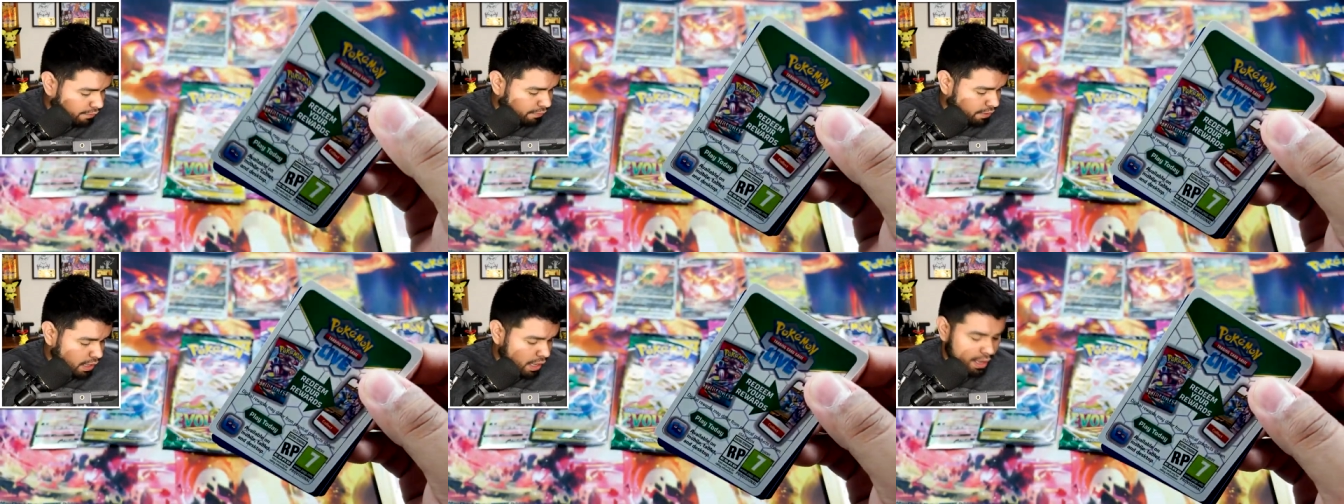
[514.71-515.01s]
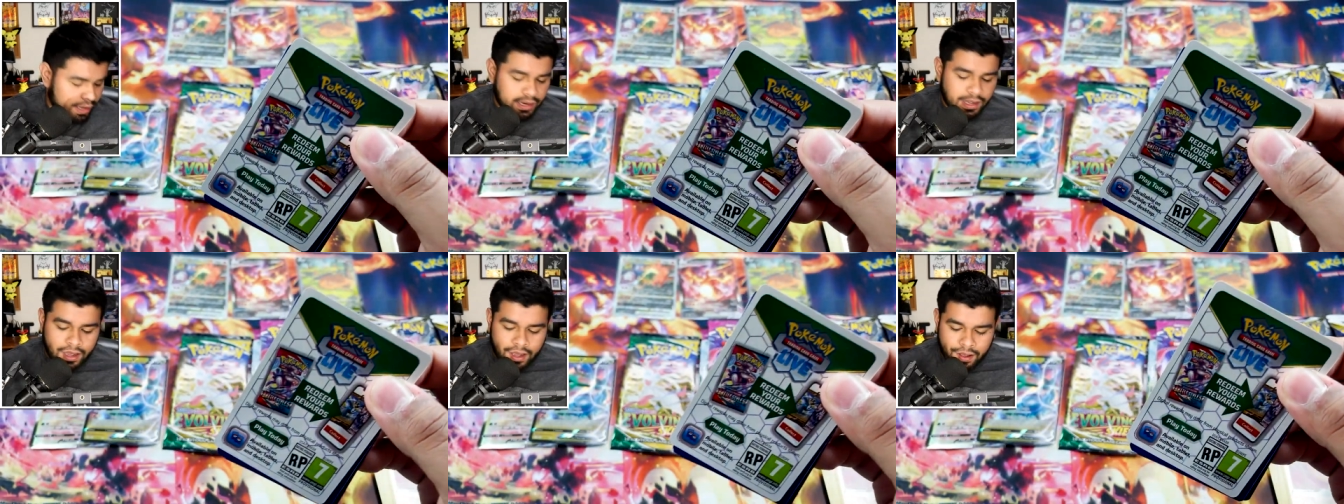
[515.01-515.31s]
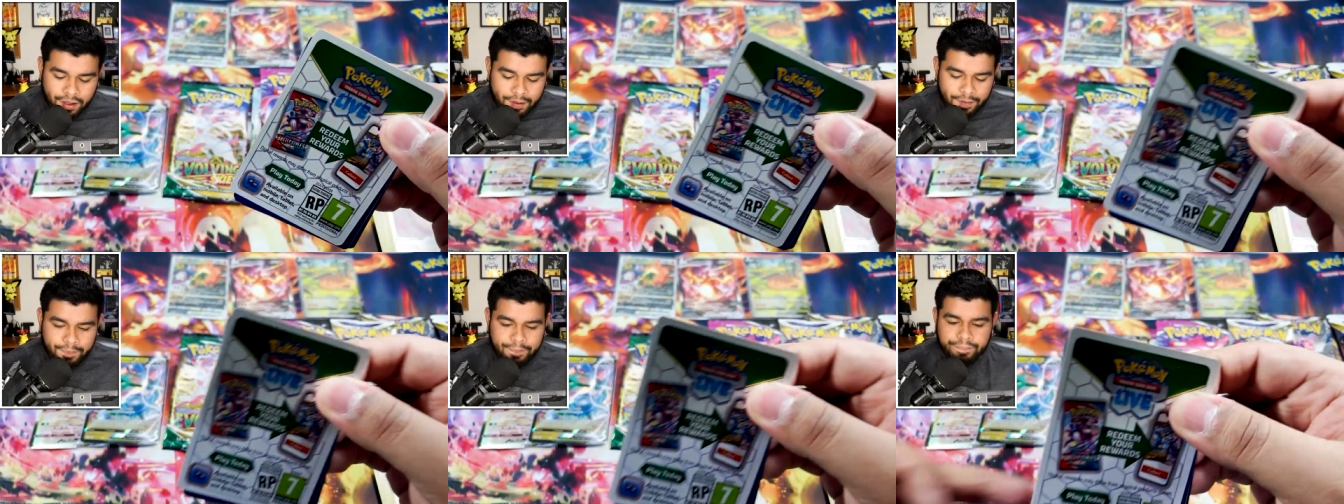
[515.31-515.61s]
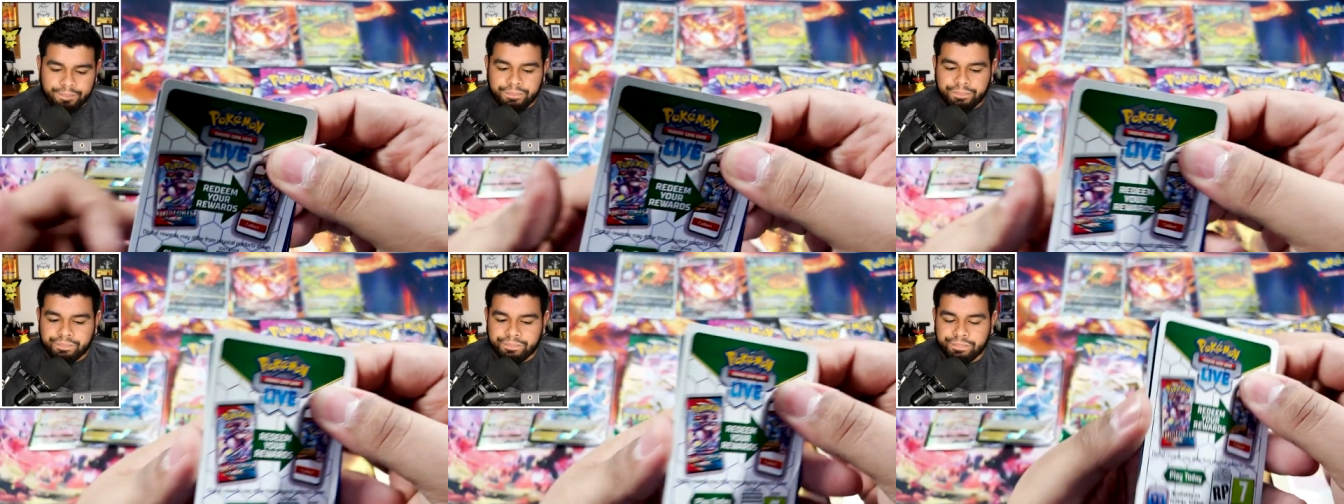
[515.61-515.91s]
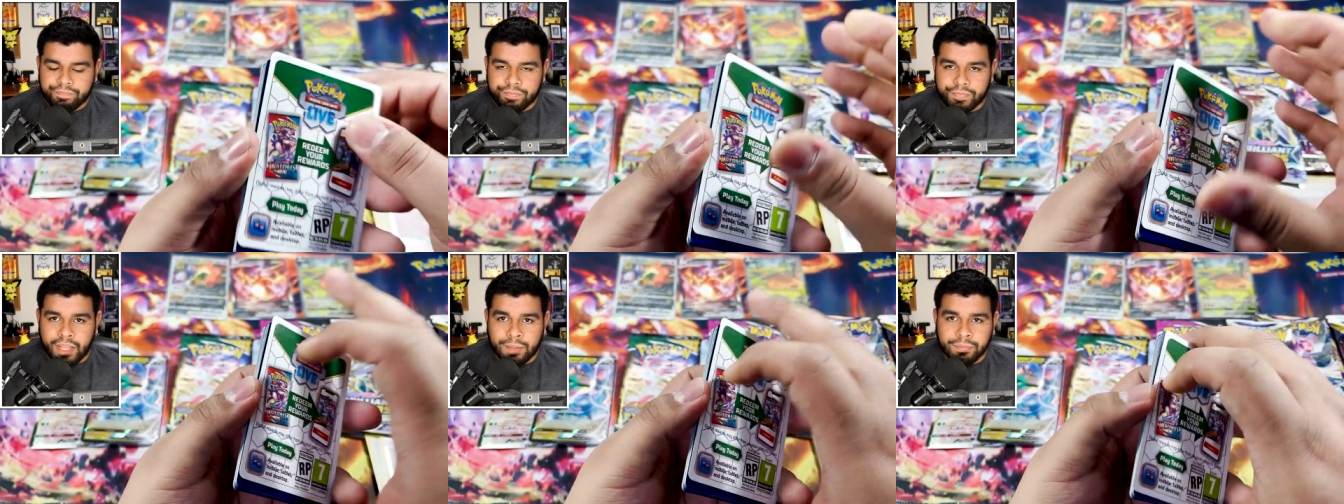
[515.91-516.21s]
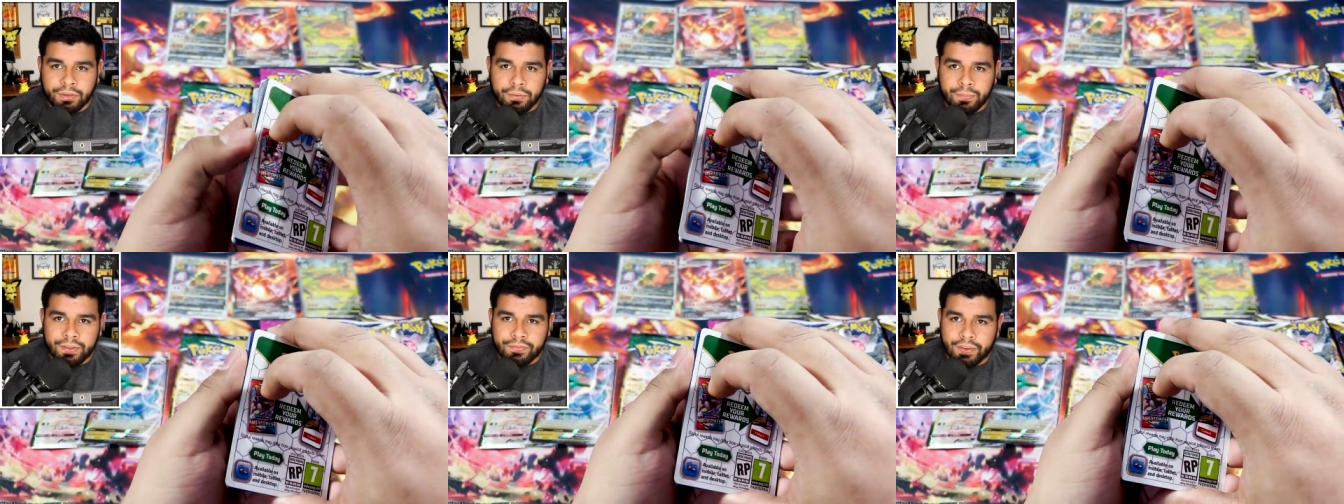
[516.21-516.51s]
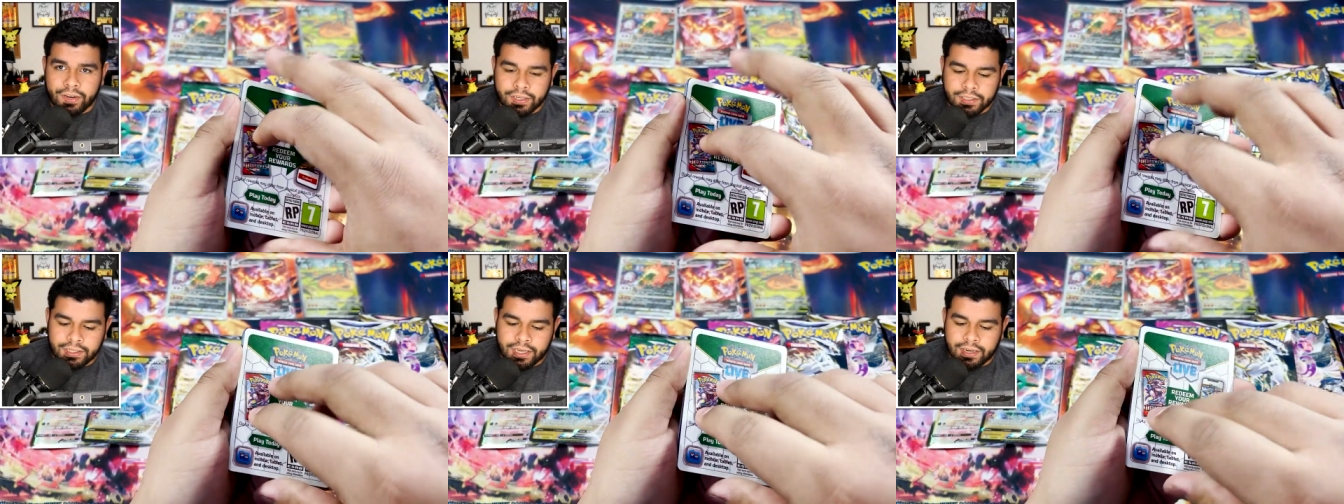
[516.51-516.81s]
If not, I'm gonna be
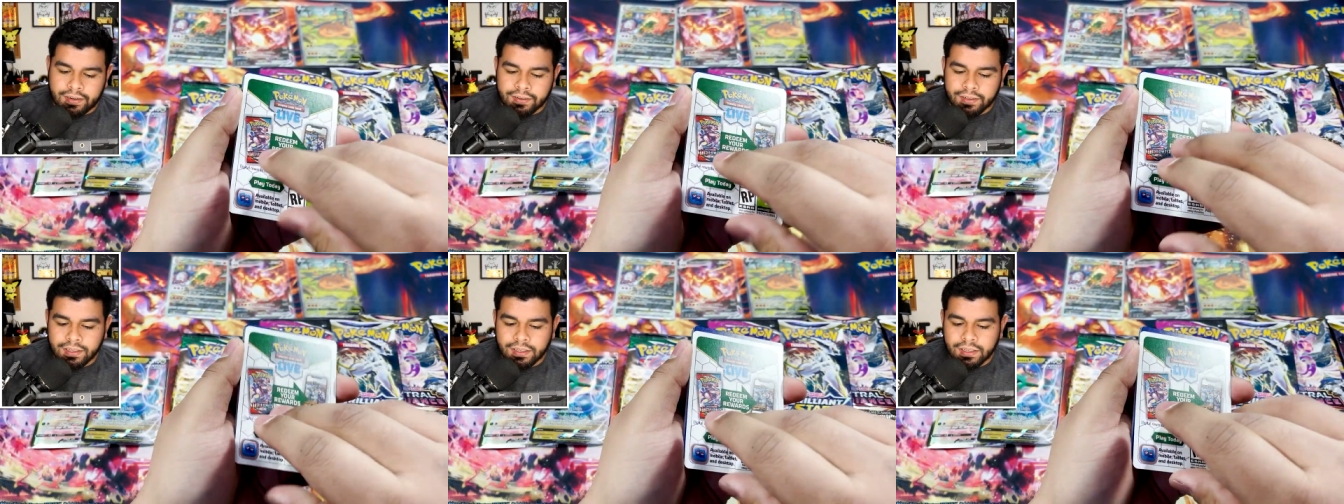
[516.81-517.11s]
very sad.